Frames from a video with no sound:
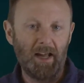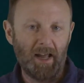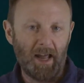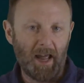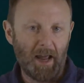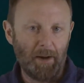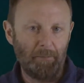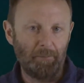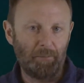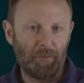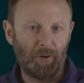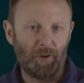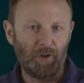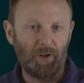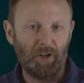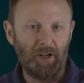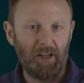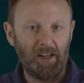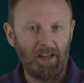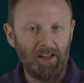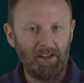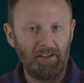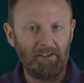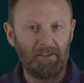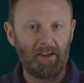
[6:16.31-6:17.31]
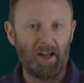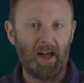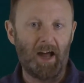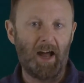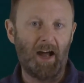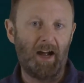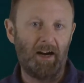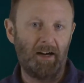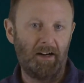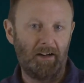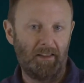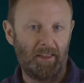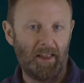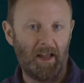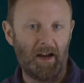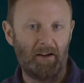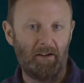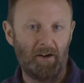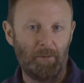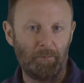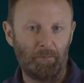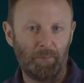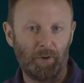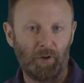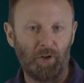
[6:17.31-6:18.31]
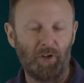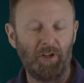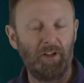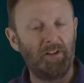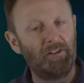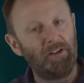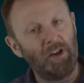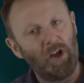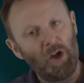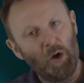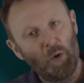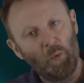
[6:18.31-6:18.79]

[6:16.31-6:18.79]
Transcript: employees and their employers